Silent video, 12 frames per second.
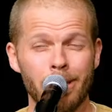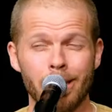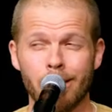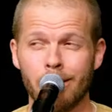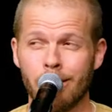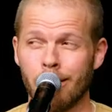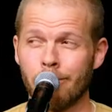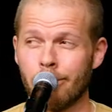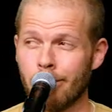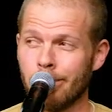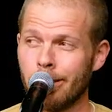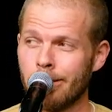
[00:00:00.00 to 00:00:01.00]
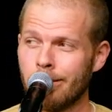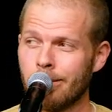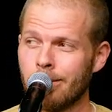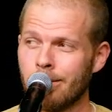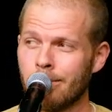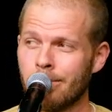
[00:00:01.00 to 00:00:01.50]
being uncomfortable,
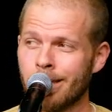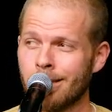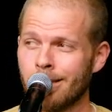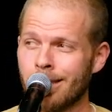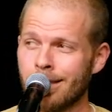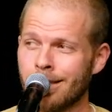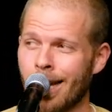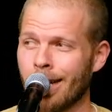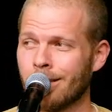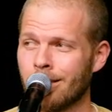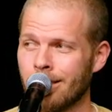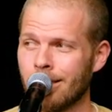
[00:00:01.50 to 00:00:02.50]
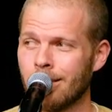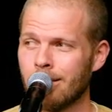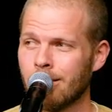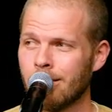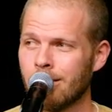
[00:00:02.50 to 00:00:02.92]
because that's actually